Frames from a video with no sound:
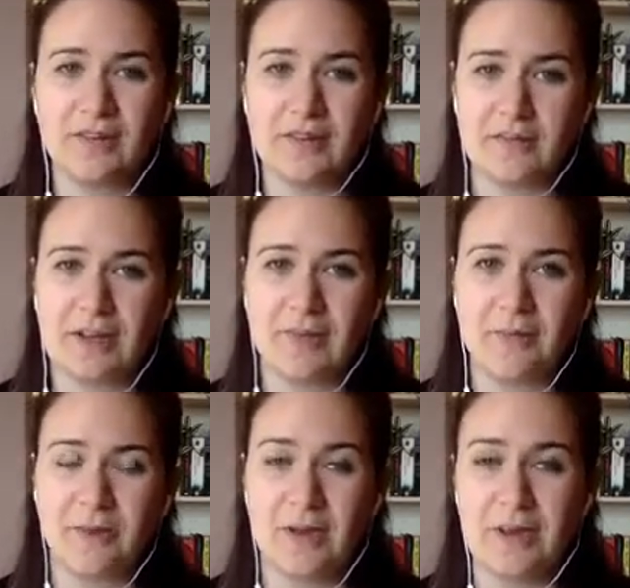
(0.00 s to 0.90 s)
that's
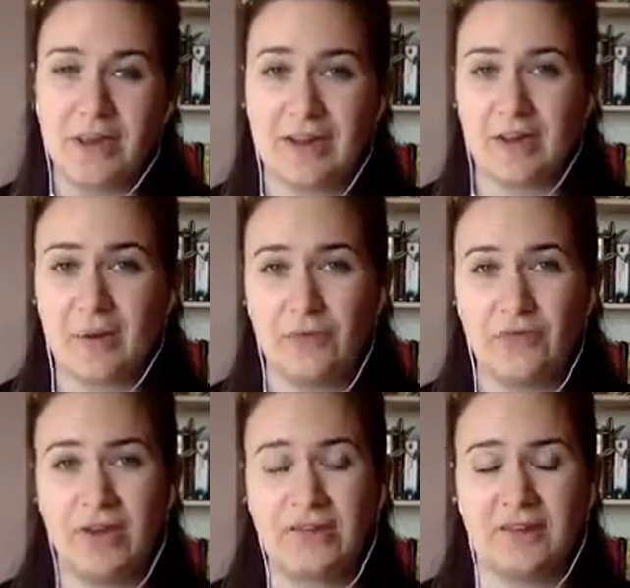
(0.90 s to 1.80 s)
available, where you can go and
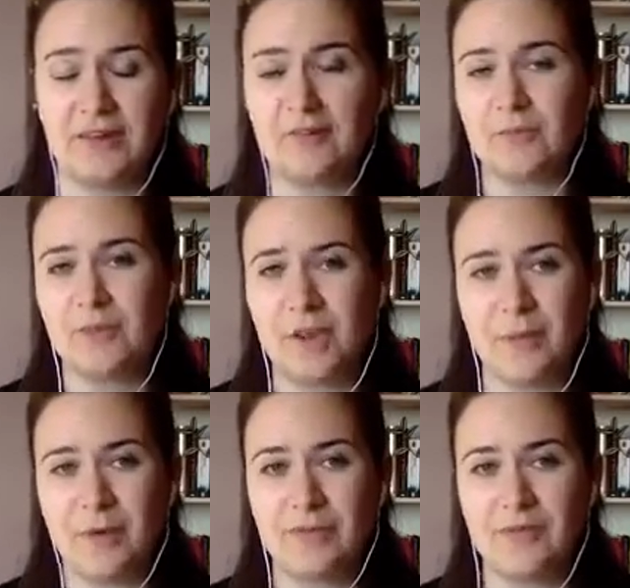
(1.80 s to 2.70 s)
rest and have some
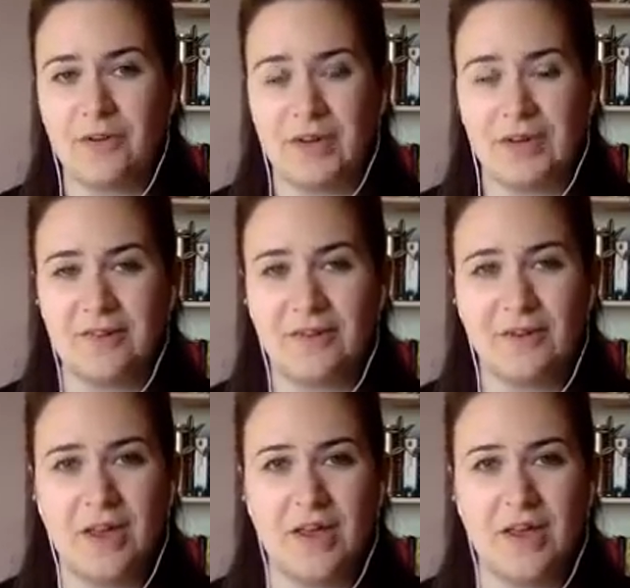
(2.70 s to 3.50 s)
time out if you need to.